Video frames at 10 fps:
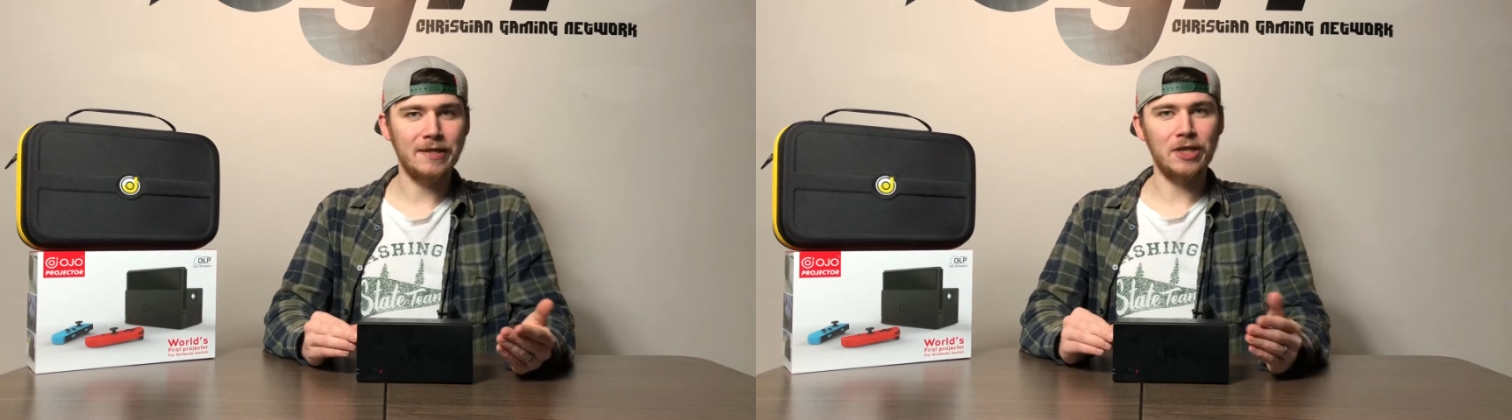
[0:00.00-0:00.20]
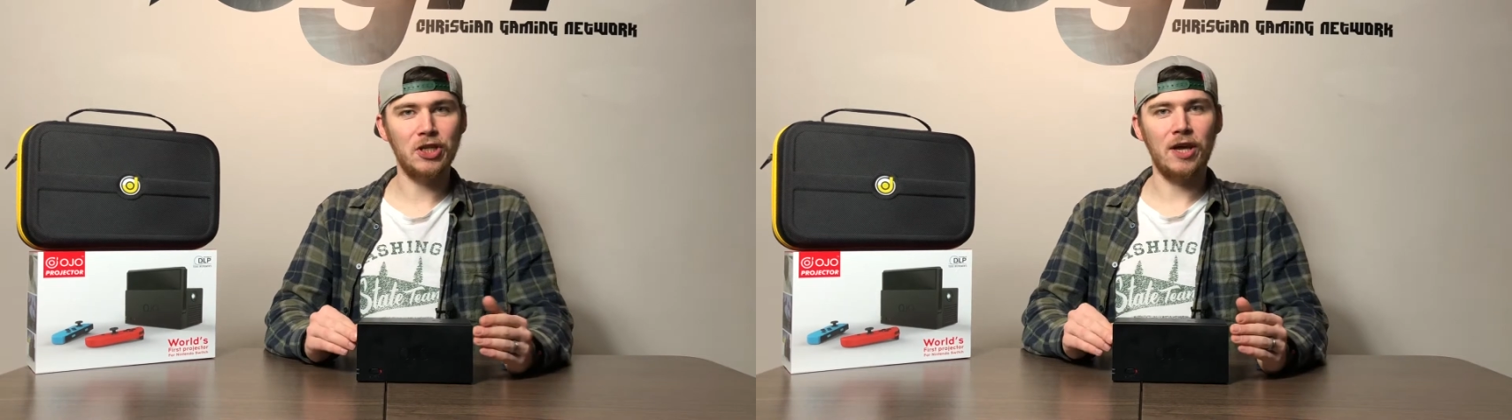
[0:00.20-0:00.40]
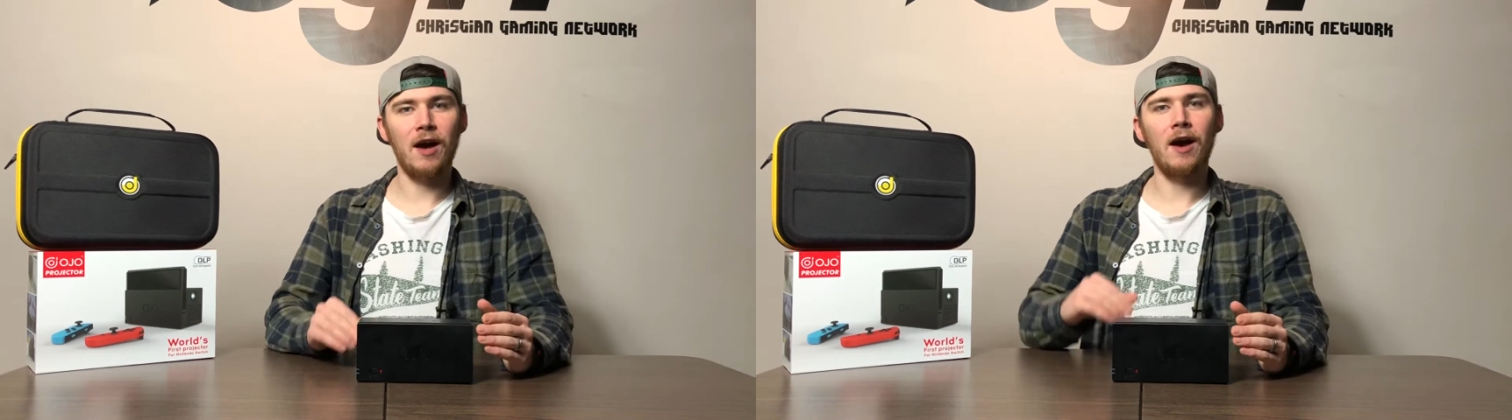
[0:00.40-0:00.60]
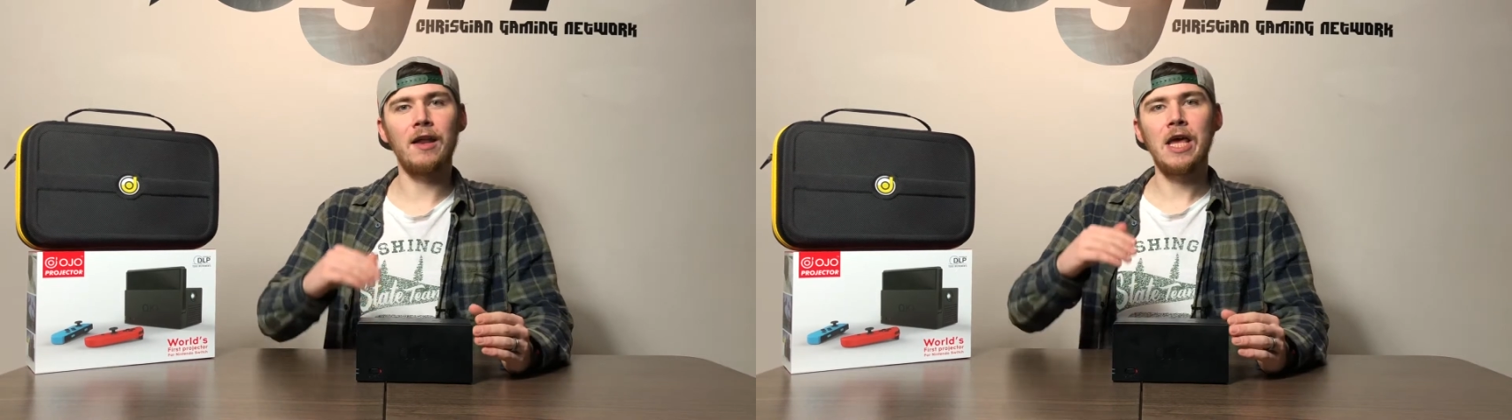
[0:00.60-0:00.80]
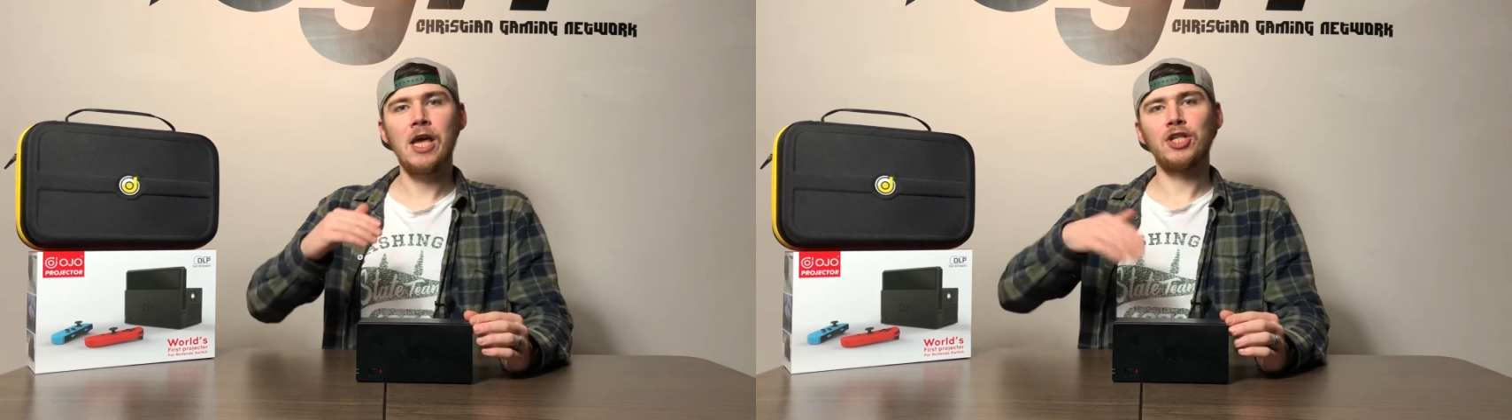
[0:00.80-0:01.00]
actually can't
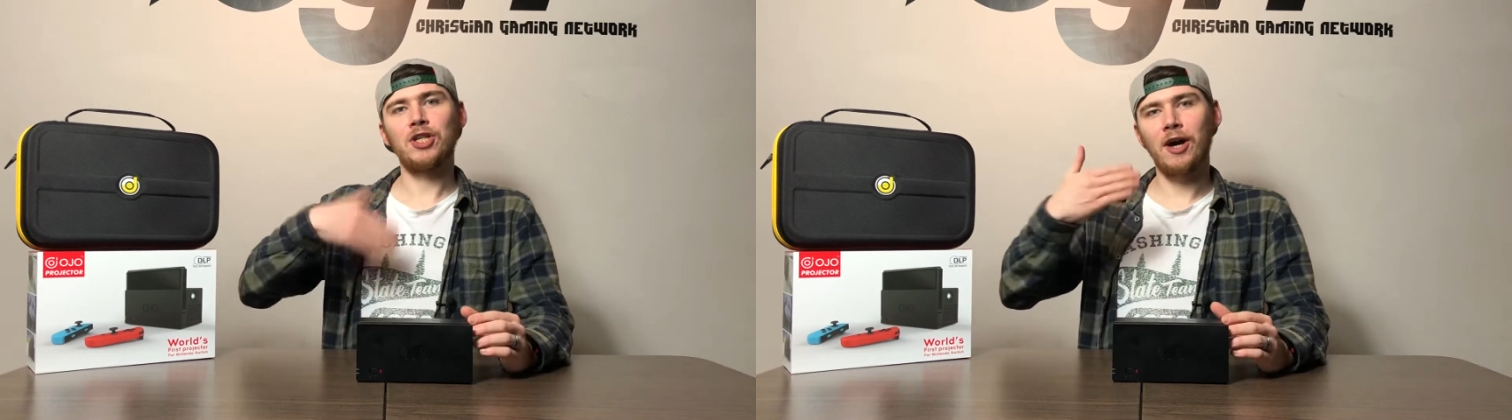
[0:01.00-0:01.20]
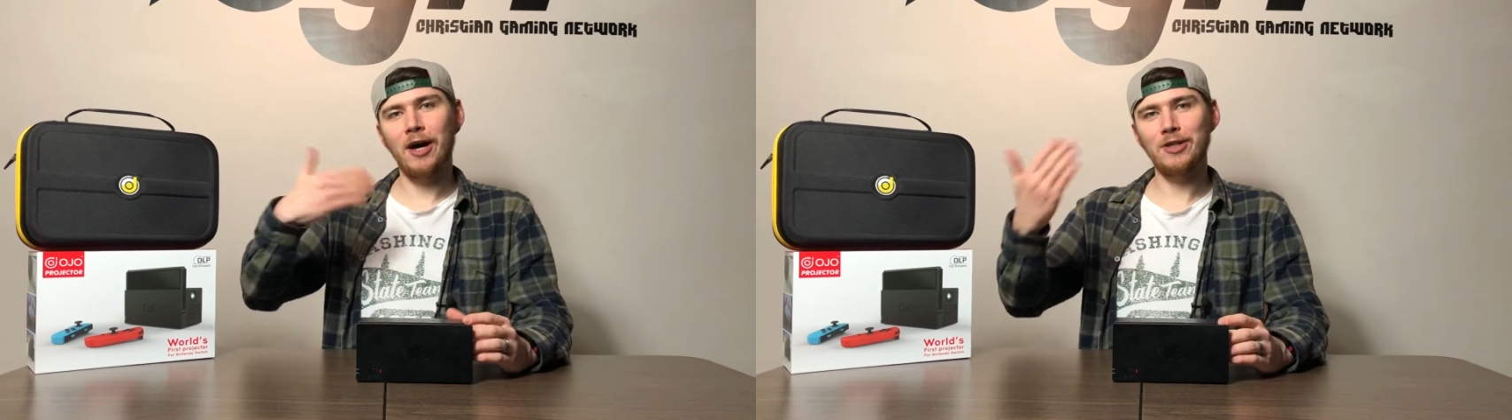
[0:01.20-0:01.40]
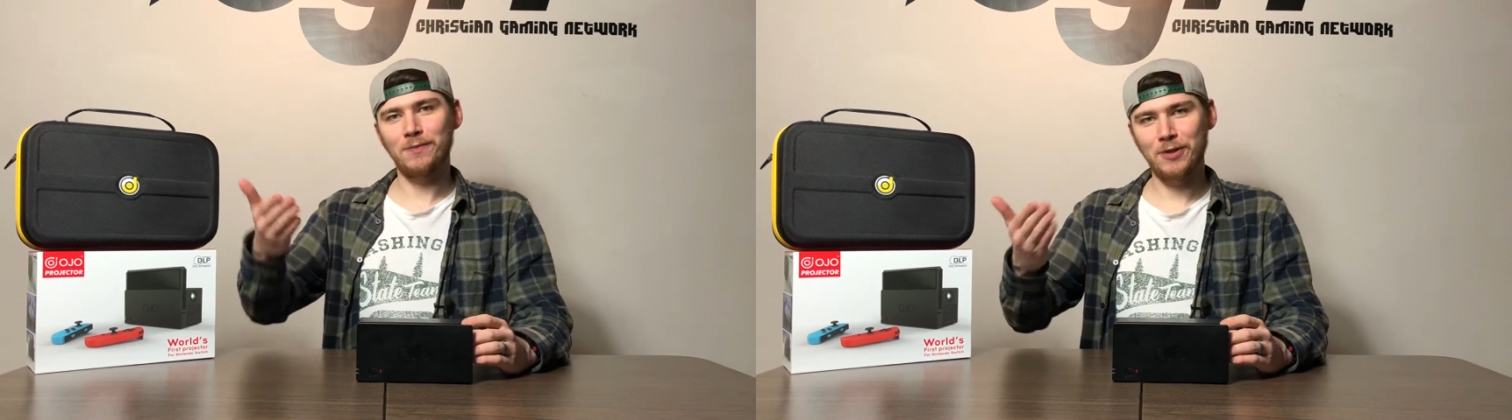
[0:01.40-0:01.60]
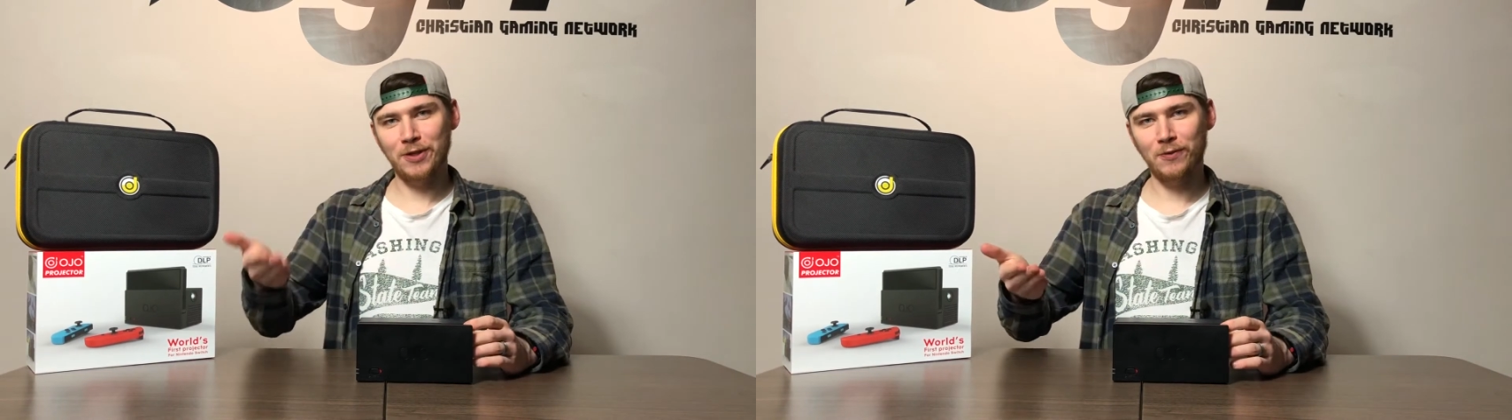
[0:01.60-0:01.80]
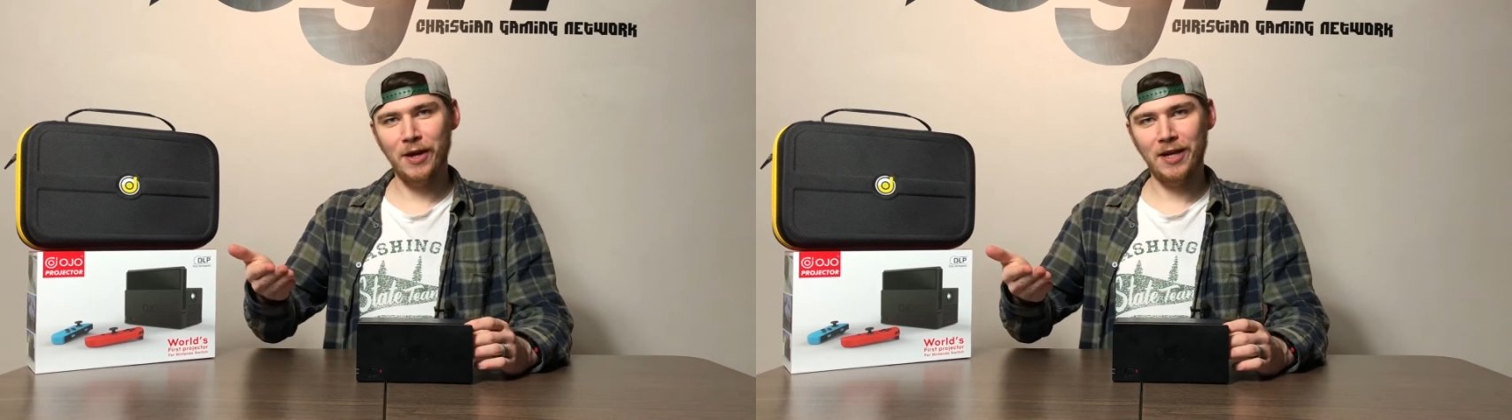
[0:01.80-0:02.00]
charge up the
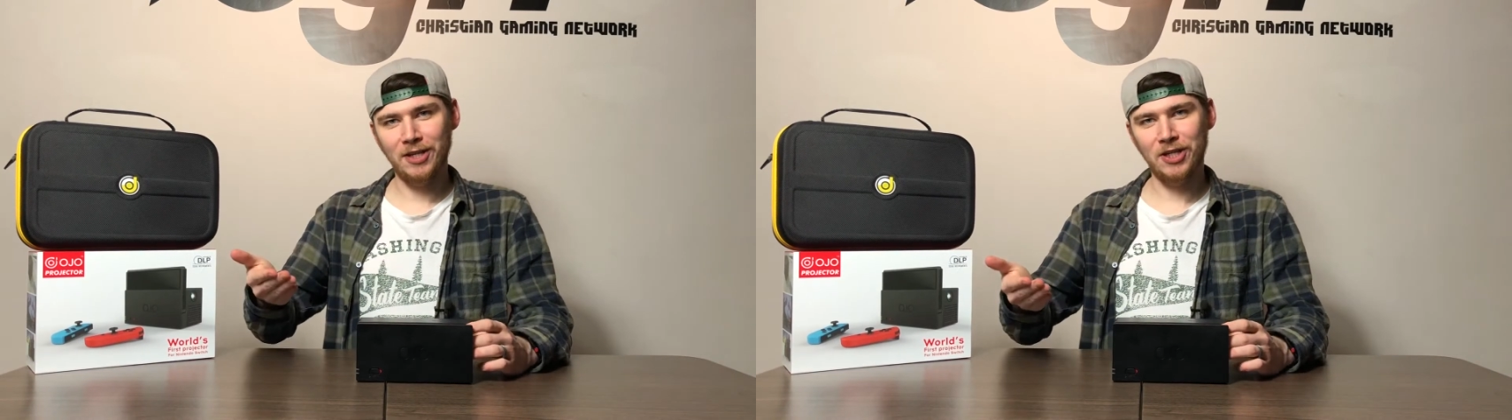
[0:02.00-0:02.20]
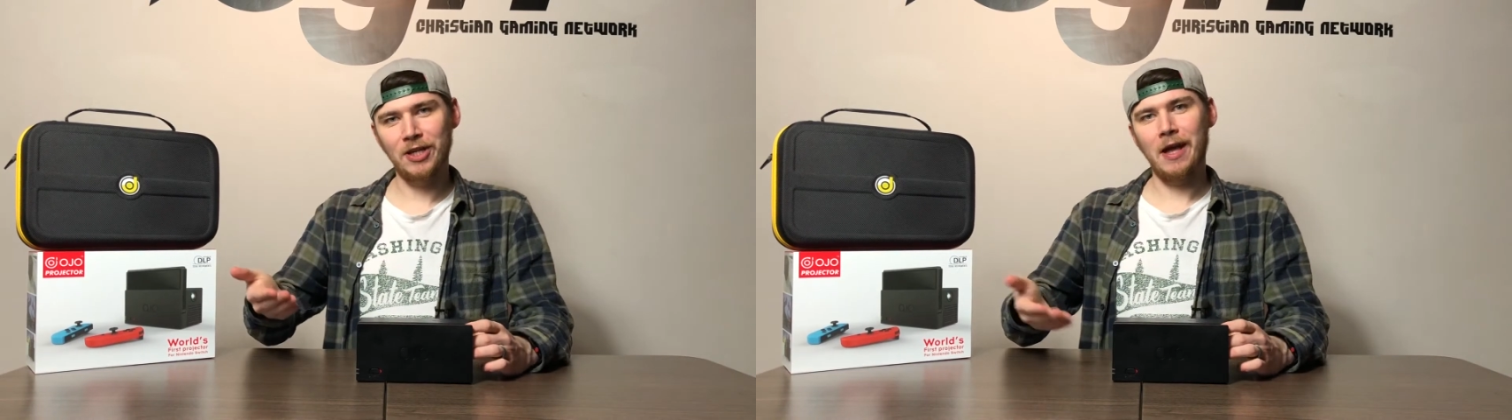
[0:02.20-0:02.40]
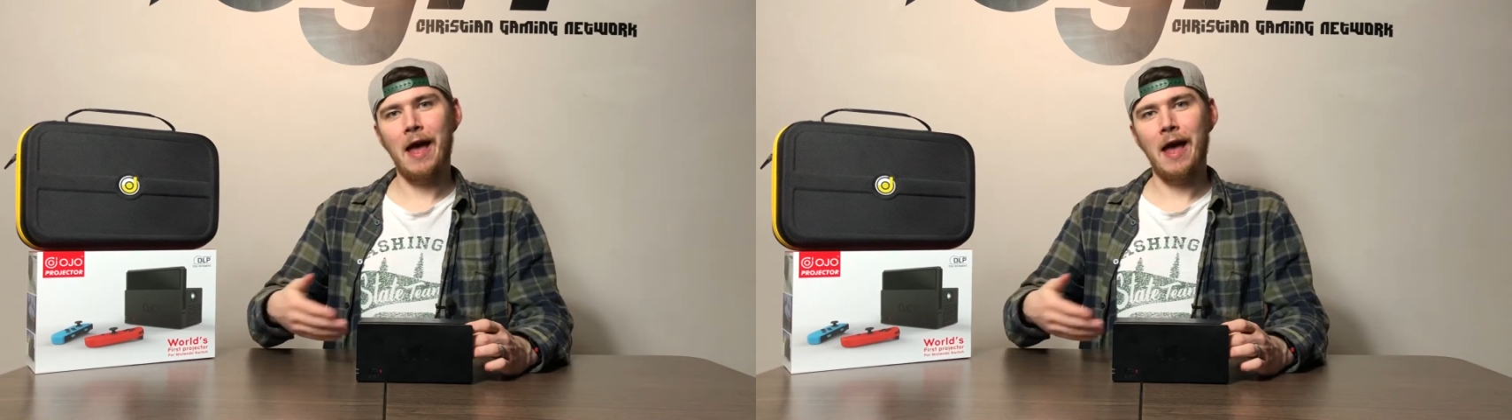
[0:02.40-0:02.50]
Switch